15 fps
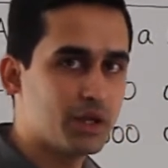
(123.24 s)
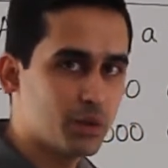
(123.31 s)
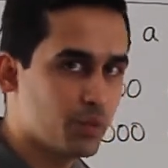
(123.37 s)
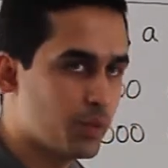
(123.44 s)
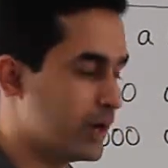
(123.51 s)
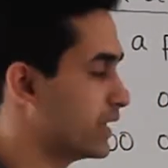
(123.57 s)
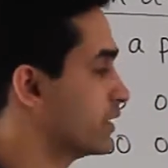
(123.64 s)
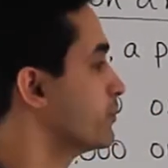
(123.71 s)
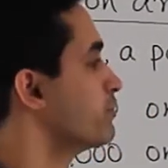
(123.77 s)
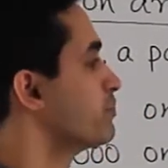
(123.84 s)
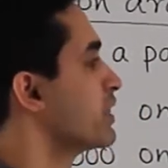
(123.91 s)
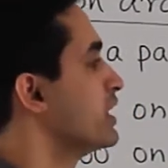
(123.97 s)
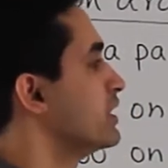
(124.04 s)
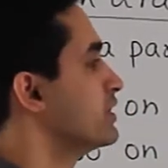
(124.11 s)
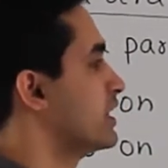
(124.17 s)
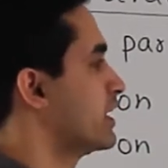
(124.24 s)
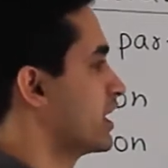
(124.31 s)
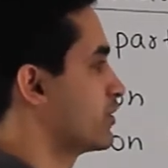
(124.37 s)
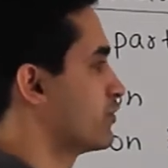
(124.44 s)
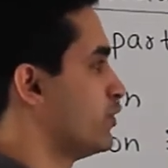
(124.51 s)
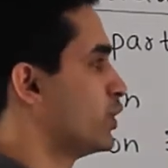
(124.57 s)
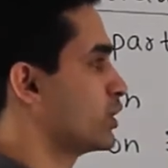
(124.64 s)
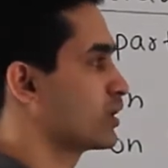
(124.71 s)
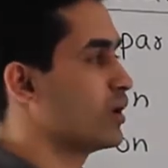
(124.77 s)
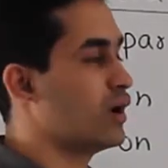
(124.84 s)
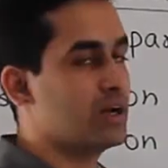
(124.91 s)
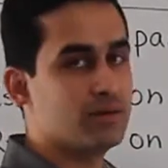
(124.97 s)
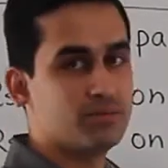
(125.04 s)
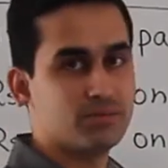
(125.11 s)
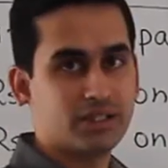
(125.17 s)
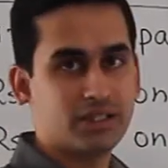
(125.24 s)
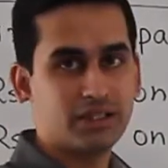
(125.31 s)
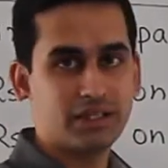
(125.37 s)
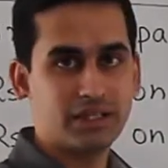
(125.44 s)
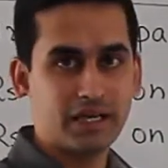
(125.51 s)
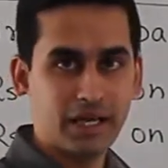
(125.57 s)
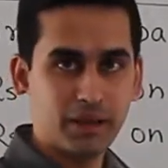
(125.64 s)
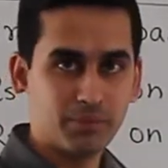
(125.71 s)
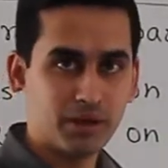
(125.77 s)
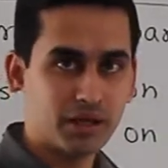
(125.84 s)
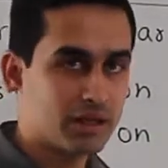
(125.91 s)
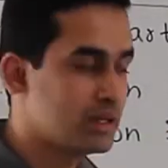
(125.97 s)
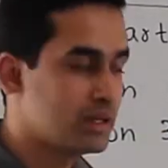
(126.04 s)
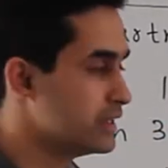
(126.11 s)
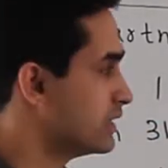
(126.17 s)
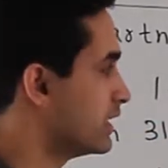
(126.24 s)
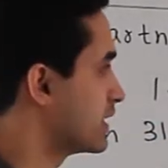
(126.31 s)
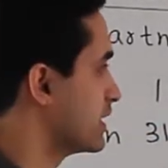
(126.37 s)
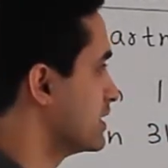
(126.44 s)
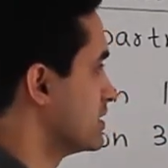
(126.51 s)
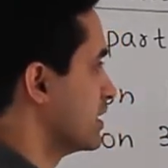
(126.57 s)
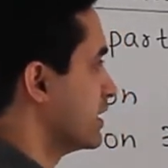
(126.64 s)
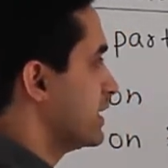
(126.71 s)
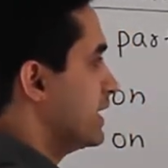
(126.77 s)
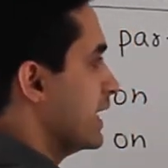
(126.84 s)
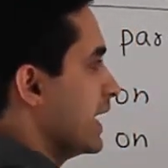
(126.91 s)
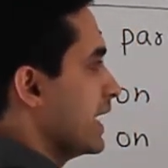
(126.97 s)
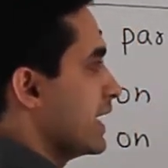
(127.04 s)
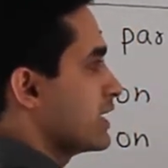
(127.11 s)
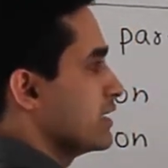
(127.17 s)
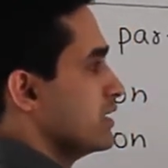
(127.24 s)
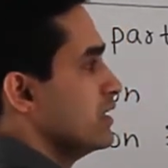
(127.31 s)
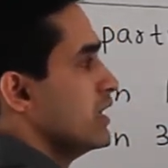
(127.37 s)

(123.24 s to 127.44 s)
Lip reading: 1. There are 4 columns in the table, that is date,